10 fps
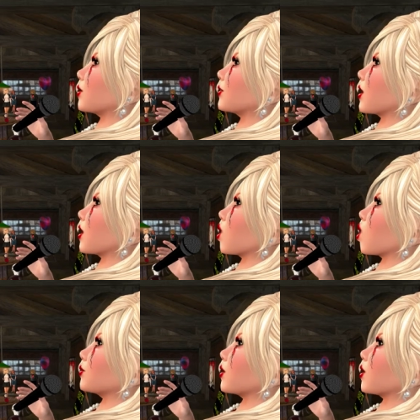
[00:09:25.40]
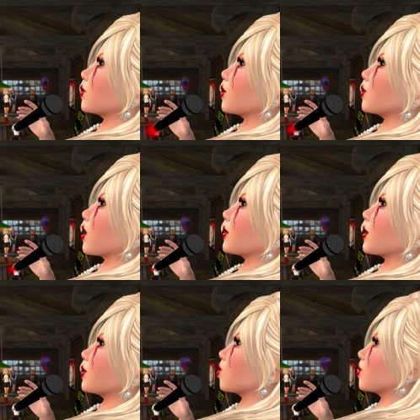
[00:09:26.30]
blues names for women
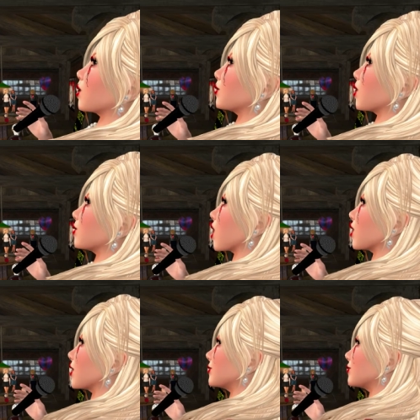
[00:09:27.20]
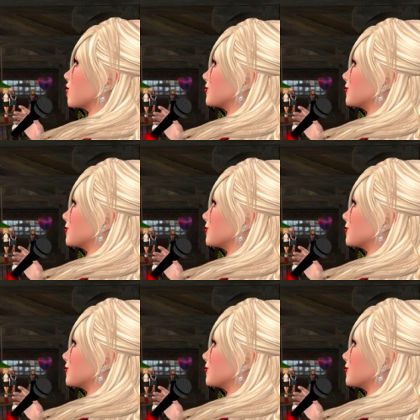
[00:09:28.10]
Sadie, Big Mama, Bessie,